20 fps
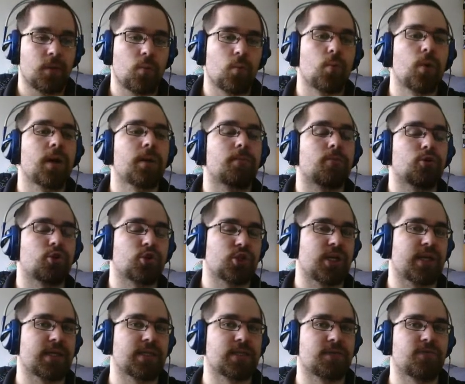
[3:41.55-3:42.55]
1 more
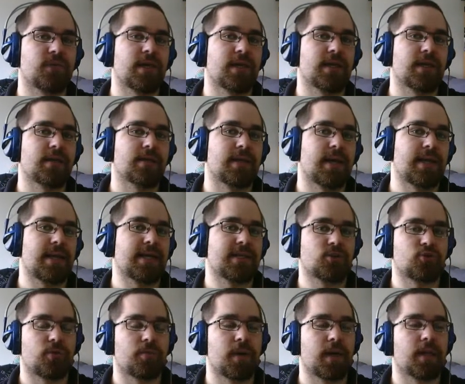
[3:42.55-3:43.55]
chance of getting that
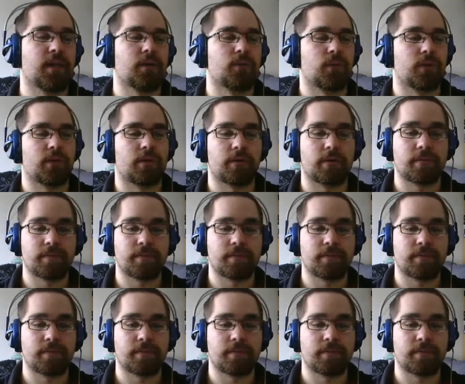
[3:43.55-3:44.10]
extra mana with her.